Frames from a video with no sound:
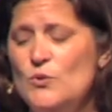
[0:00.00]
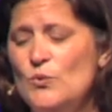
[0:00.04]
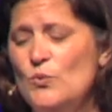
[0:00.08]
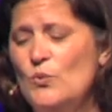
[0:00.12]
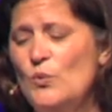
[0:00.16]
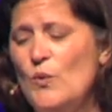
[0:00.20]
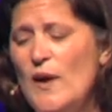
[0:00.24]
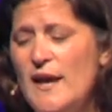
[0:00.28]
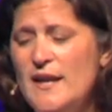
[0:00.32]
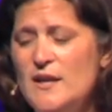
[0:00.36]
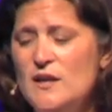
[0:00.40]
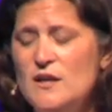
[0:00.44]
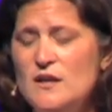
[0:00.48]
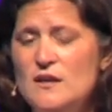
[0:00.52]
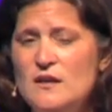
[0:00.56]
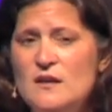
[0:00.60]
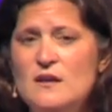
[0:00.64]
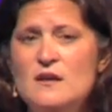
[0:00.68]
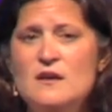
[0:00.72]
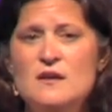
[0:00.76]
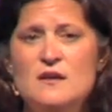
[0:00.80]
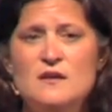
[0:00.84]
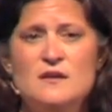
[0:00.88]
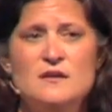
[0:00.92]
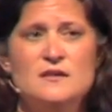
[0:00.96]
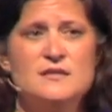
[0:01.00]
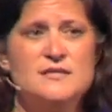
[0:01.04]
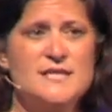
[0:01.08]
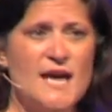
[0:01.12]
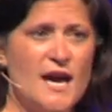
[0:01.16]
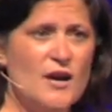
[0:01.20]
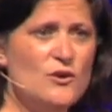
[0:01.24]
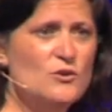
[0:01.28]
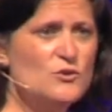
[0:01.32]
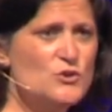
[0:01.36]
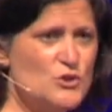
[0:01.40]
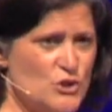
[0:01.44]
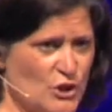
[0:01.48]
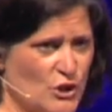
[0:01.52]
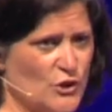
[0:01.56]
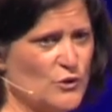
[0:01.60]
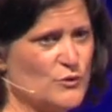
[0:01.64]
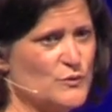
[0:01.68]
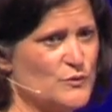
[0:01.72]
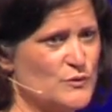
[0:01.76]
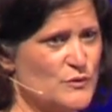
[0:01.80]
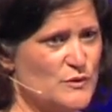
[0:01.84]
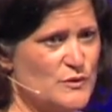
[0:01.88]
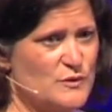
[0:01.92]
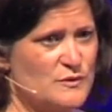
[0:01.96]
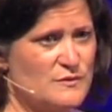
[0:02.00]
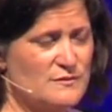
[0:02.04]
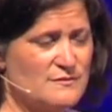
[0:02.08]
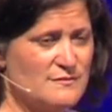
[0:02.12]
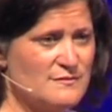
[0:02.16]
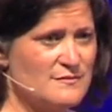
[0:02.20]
when Dow Jones,